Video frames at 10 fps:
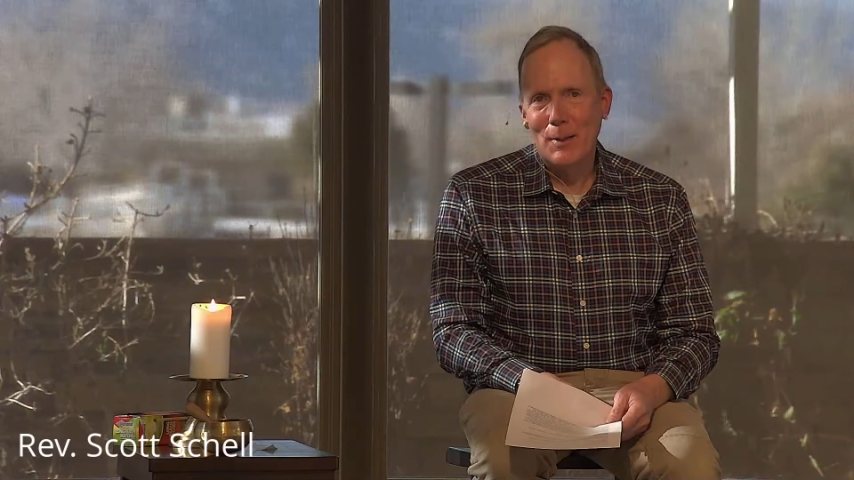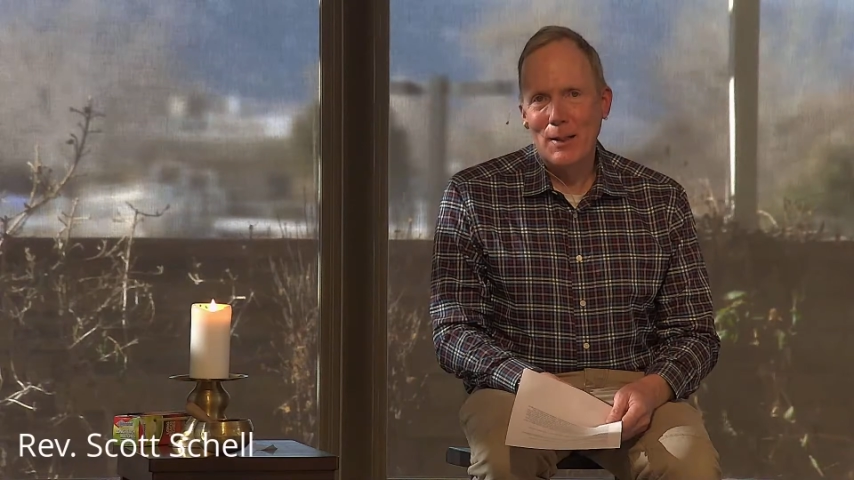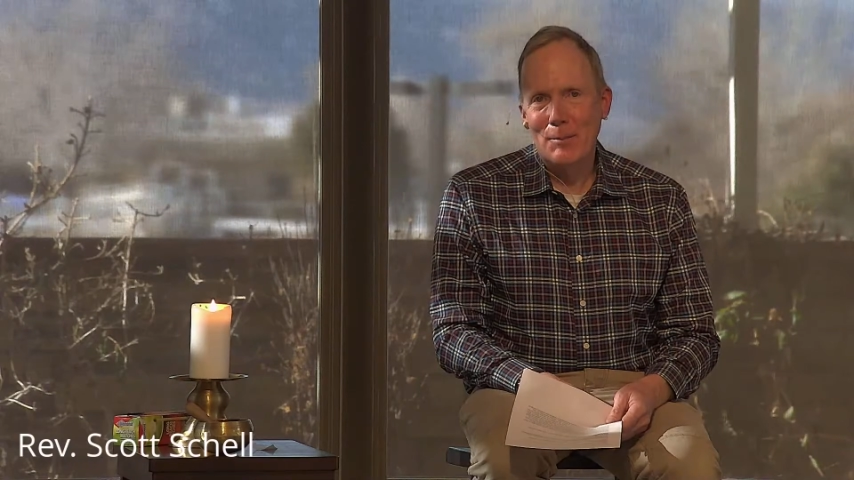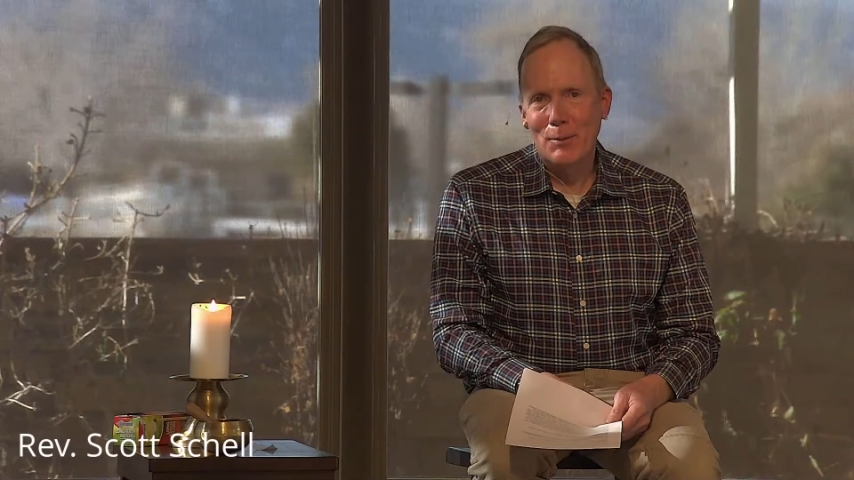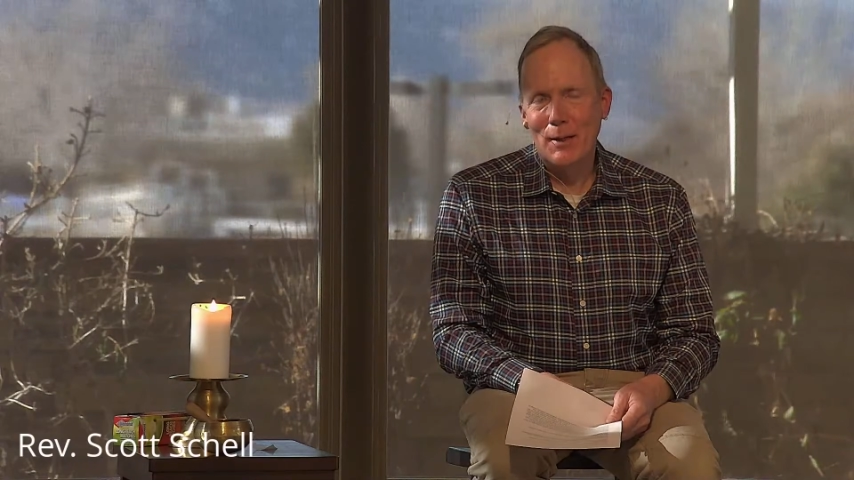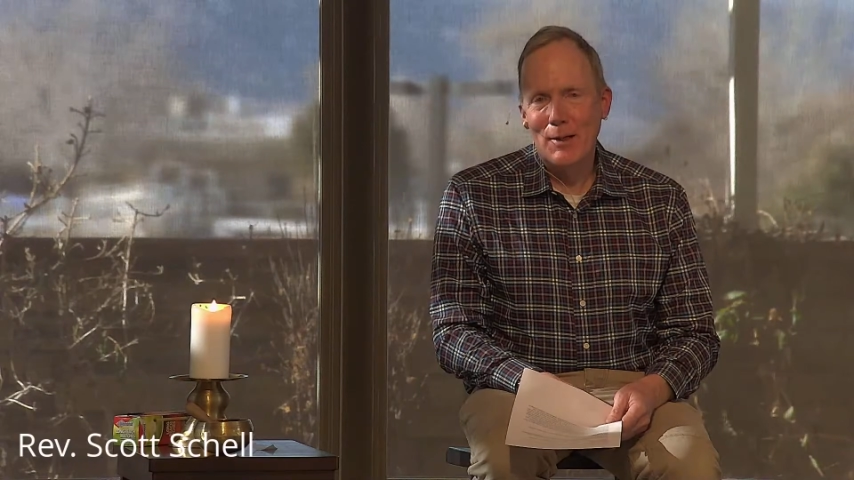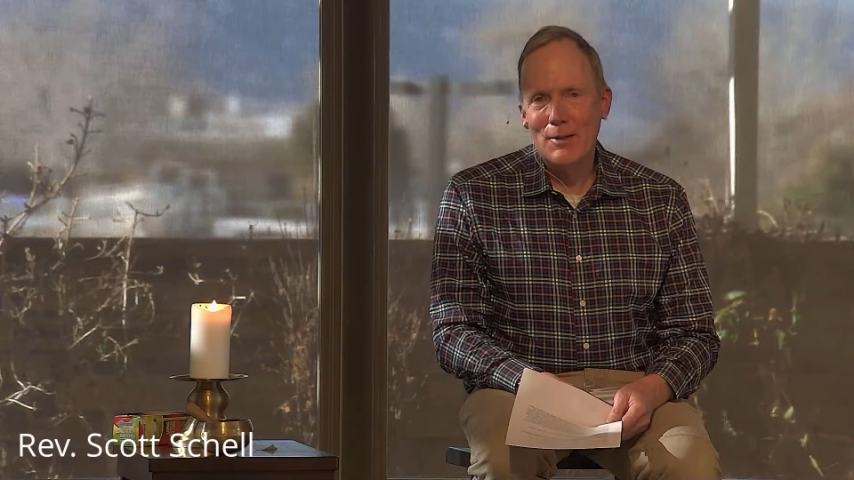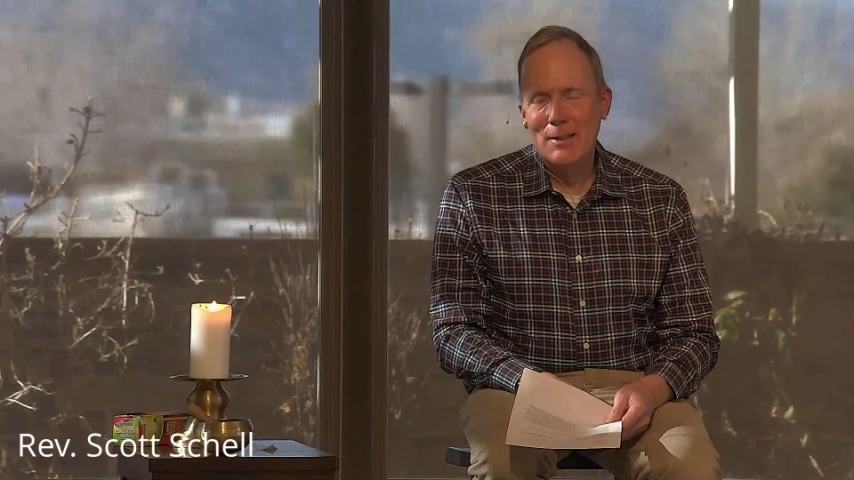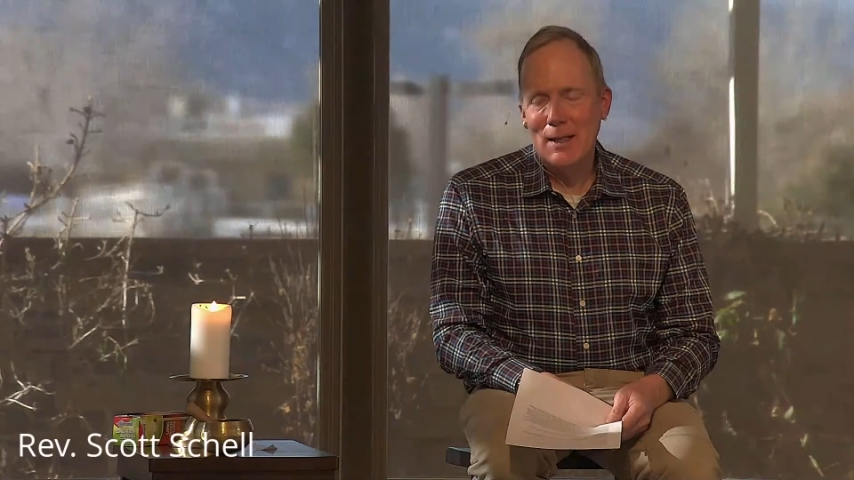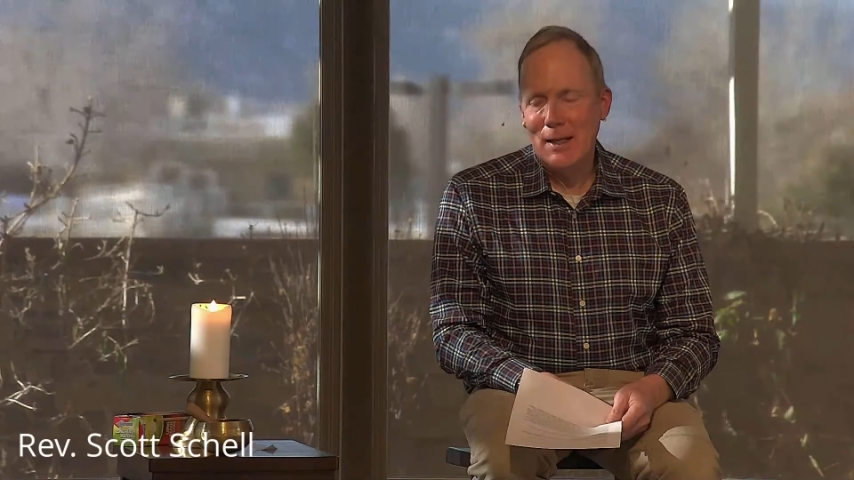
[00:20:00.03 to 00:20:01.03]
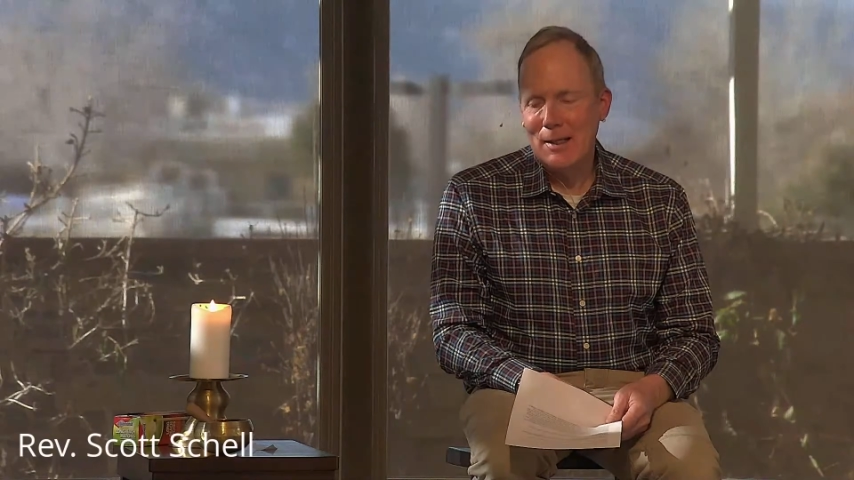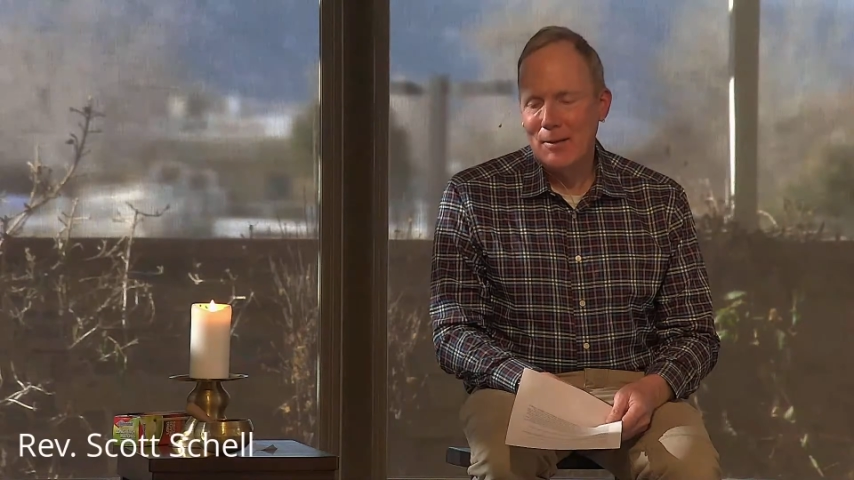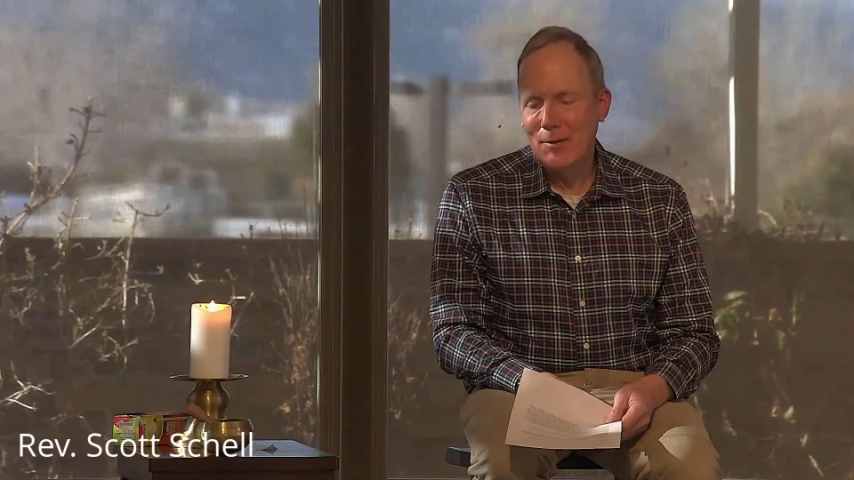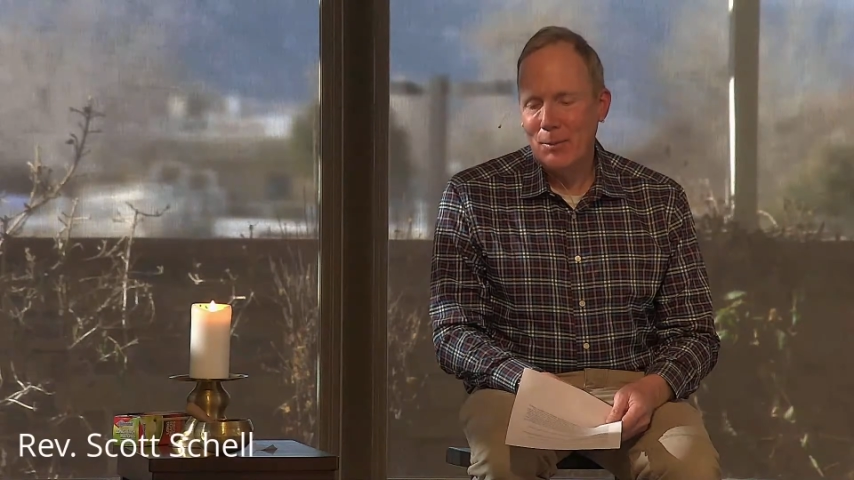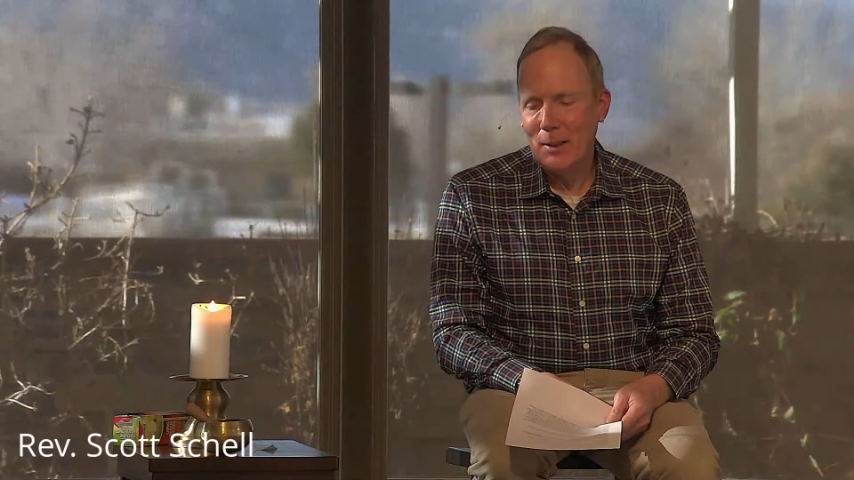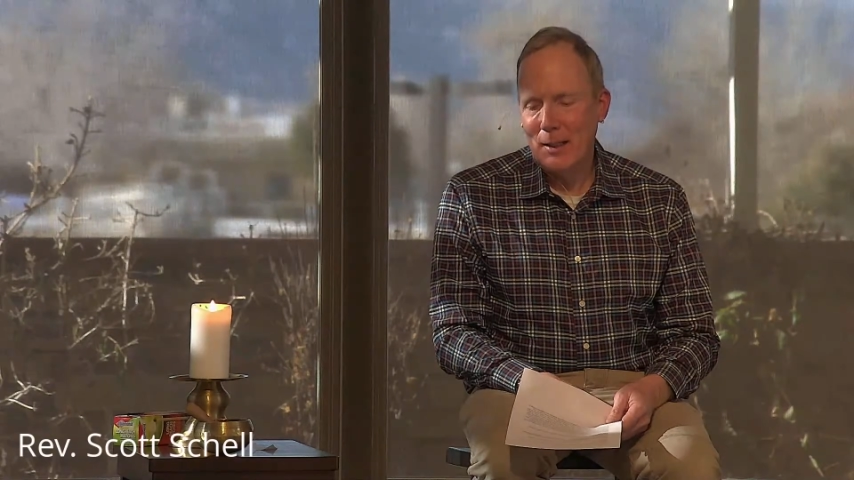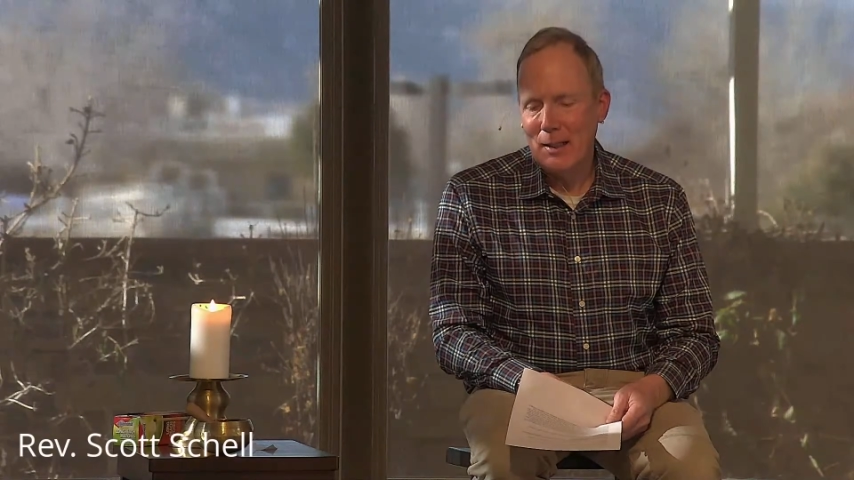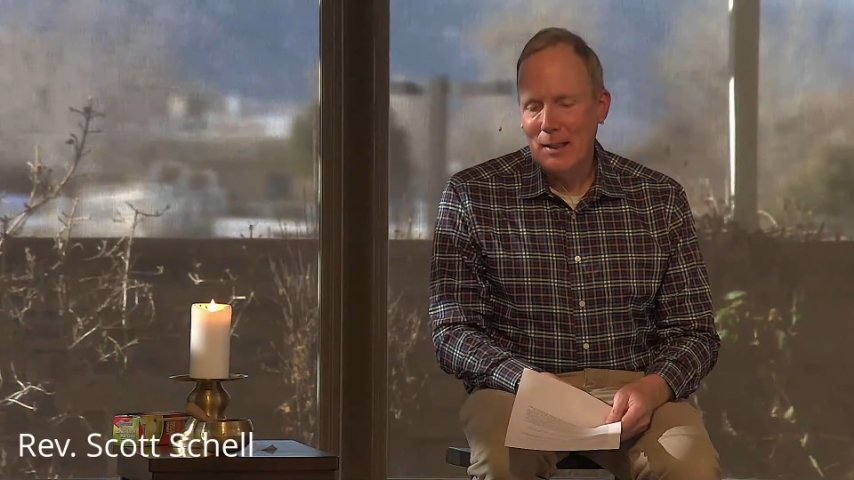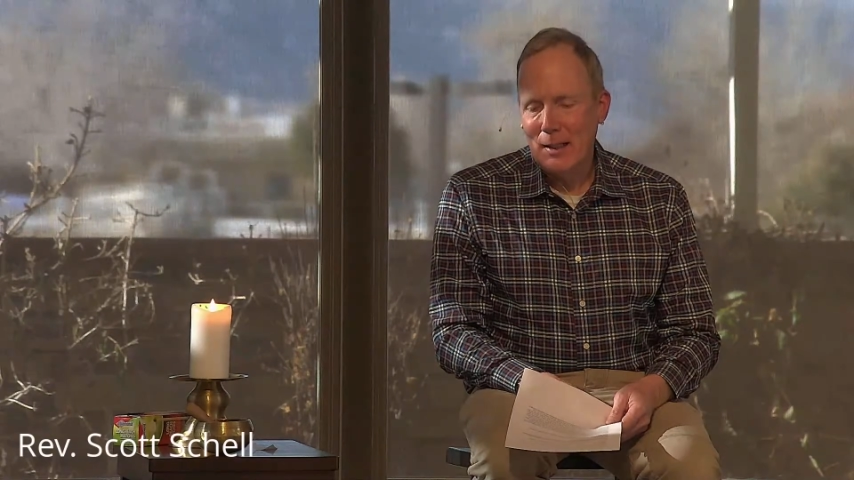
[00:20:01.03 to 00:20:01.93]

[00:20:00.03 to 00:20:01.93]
me a prayer today, and as we